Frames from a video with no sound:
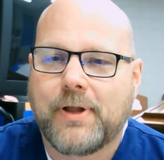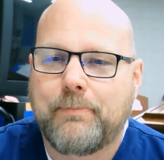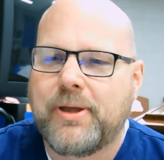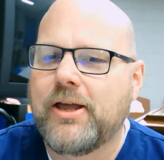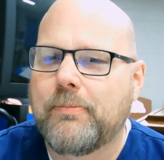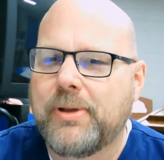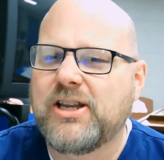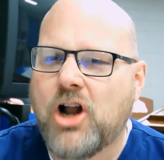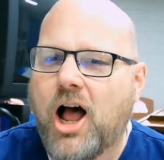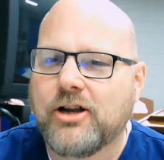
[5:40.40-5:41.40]
Be
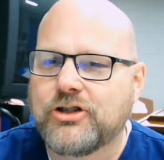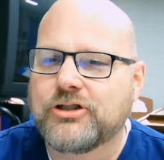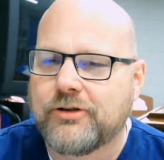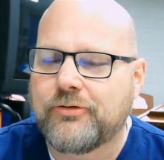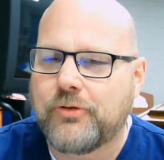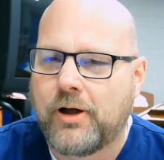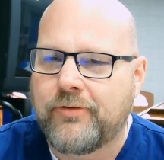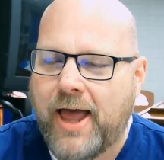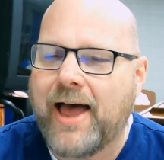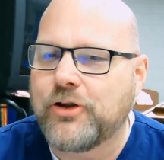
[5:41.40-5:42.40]
conscious of
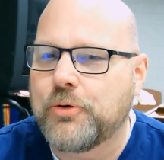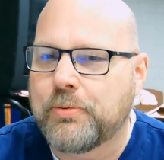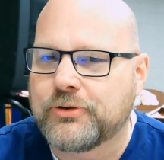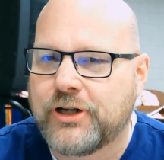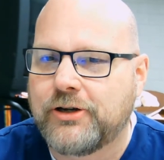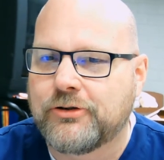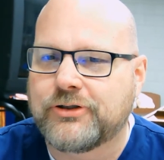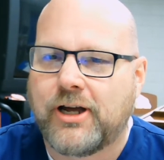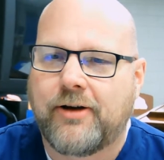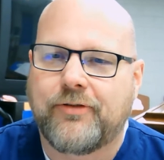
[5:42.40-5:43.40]
how you present
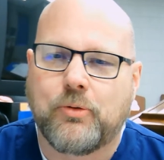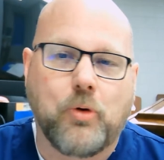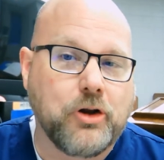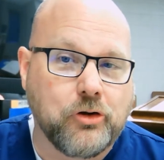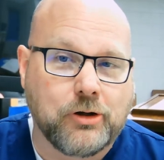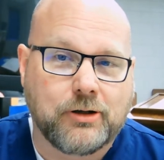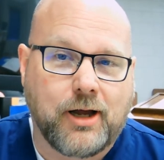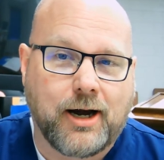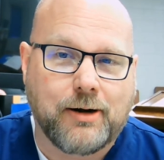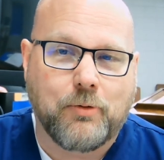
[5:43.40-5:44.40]
yourself and what you look
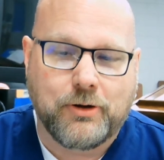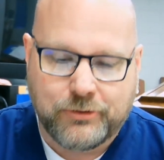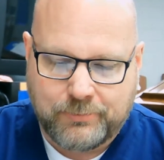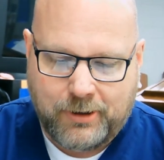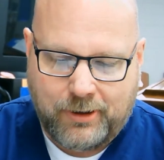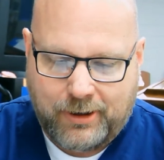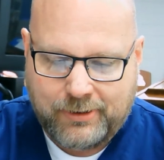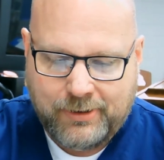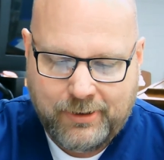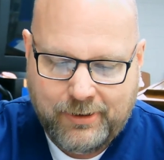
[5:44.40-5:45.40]
like and what you smell
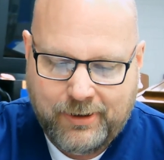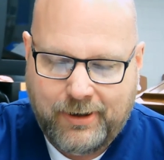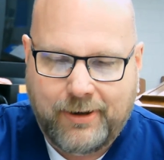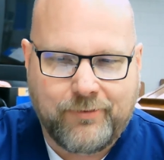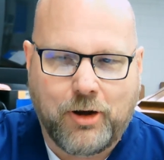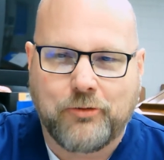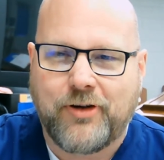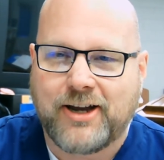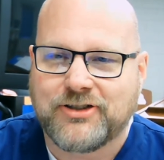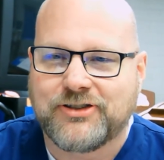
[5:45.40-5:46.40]
like. The
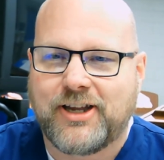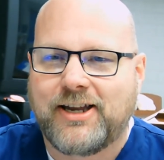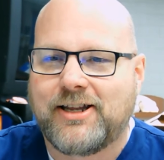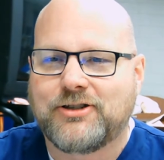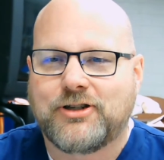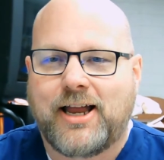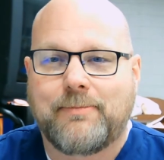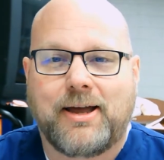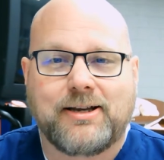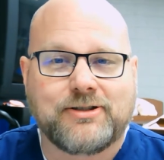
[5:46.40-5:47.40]
old-fashioned saying is you can't
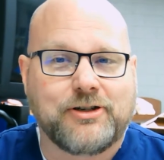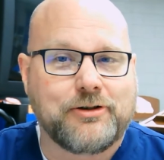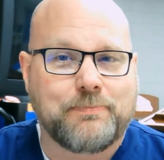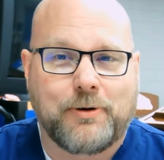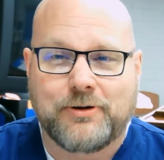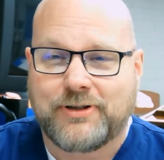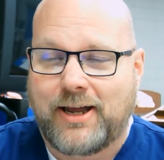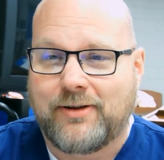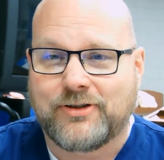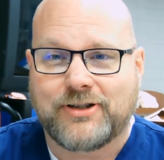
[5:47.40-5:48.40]
make a silk purse
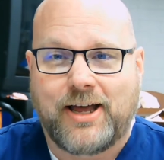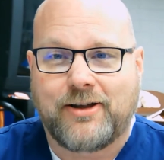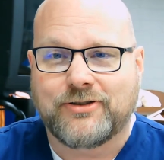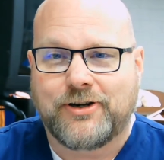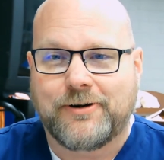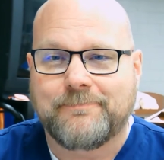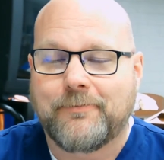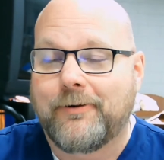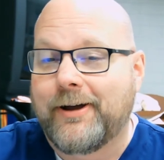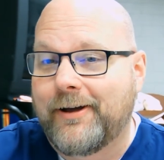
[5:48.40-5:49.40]
out of a sow's ear.
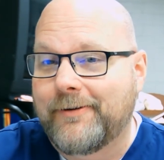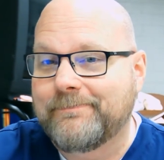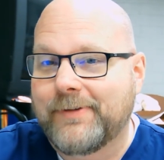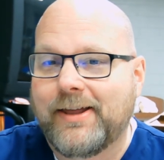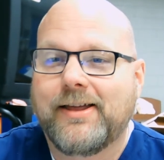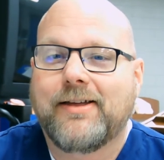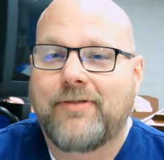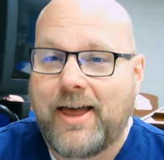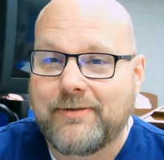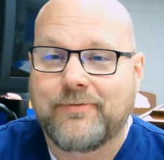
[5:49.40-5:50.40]
Well,
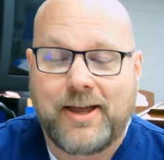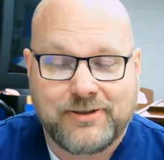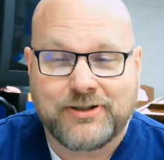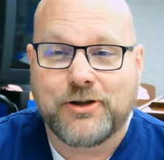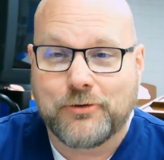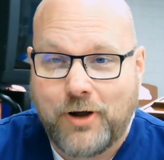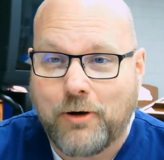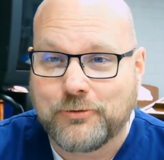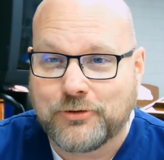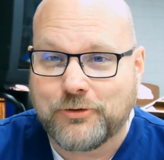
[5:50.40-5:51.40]
that still
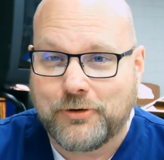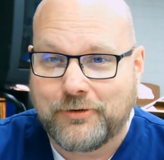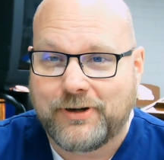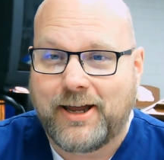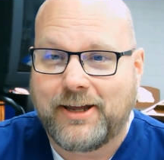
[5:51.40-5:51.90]
holds true today.